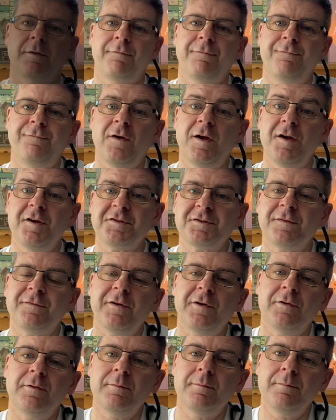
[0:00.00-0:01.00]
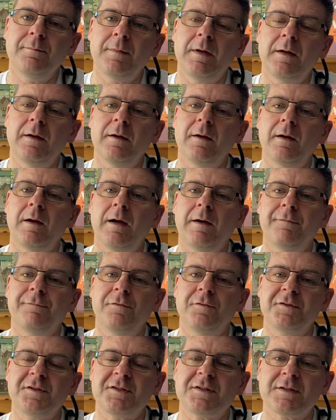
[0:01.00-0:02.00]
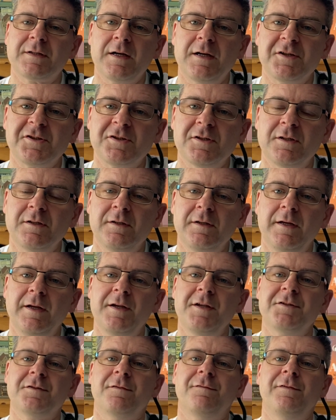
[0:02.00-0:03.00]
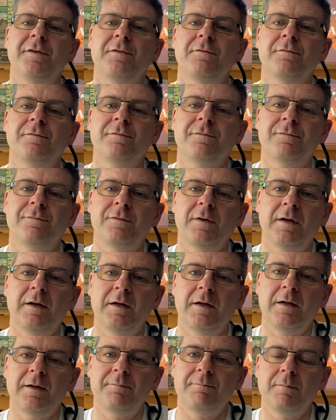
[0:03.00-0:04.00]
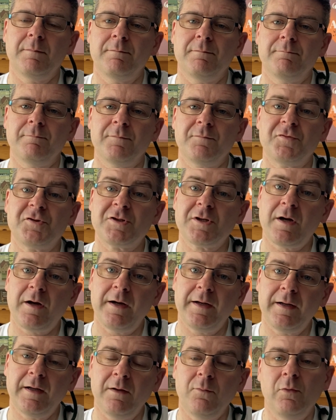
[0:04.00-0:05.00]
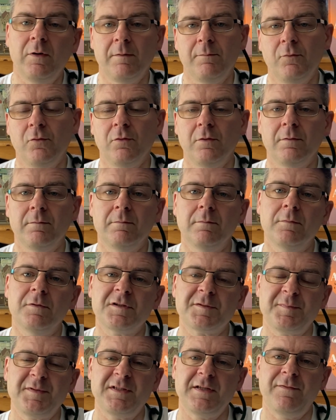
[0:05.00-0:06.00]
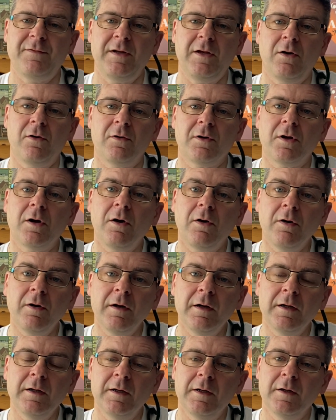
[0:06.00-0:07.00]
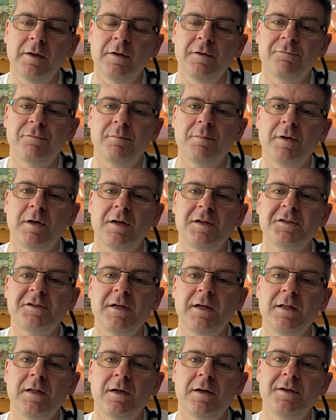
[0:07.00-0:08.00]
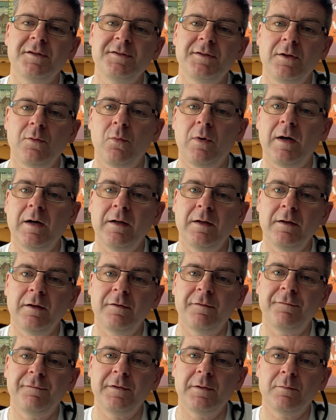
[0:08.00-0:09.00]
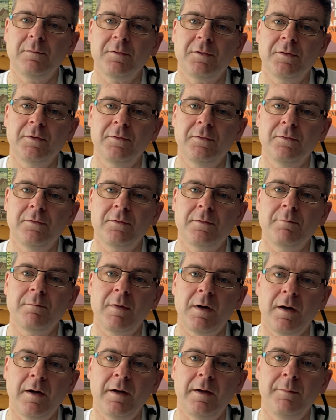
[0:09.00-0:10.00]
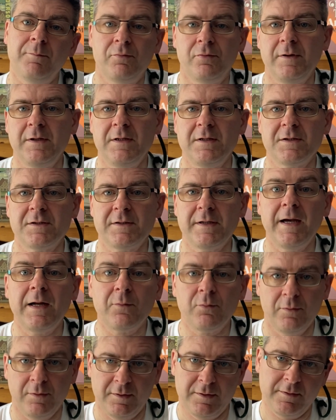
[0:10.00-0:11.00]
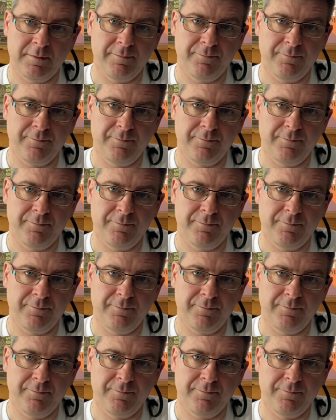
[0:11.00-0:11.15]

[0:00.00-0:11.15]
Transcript: first film up for discussion is a film from China, well, more specifically Hong Kong, from 1991, a film called My Prince Edward,